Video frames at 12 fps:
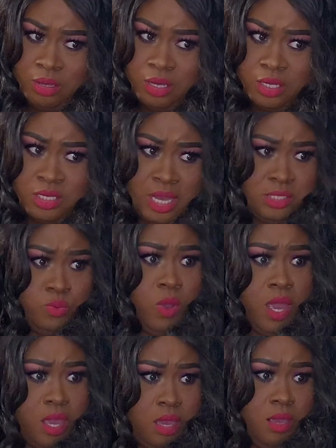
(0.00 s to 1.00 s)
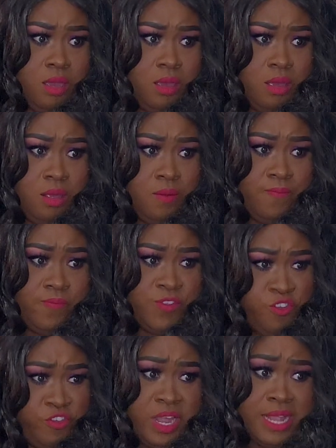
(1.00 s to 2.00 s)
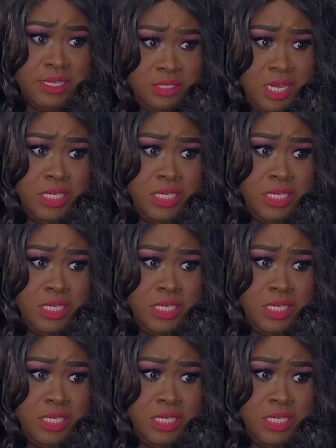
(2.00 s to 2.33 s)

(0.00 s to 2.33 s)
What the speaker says: Guess what? You forgot to say